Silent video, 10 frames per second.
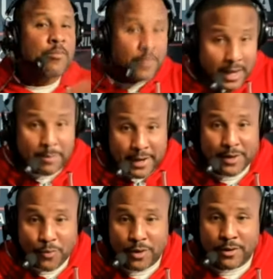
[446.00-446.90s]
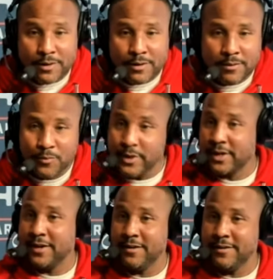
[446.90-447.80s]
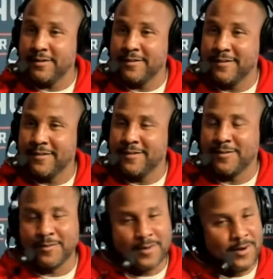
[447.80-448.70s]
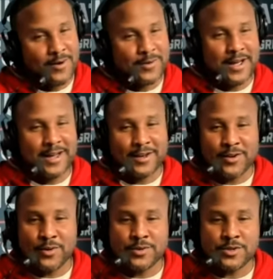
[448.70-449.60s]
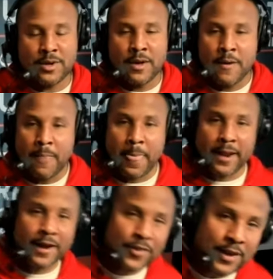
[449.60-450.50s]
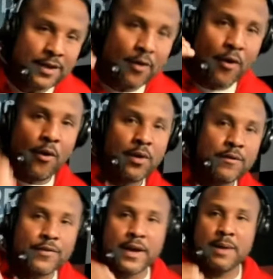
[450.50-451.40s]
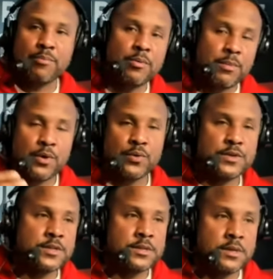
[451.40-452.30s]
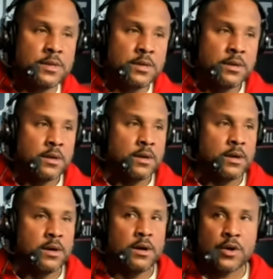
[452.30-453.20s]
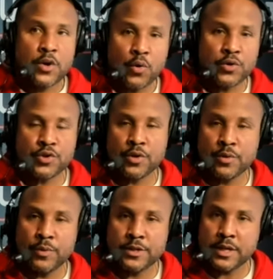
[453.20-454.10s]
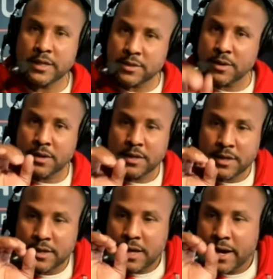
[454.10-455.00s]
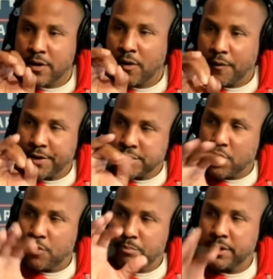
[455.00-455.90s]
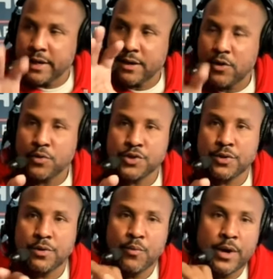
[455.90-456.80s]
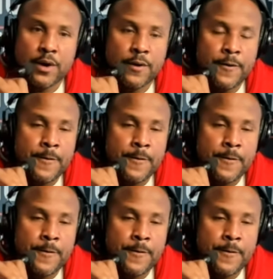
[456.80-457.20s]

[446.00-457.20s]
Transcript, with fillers: and make it work. We clear? Oh, got it, coach. And I think all of that promotes a, a culture in which it's, it, it, I call it the don't blink culture, where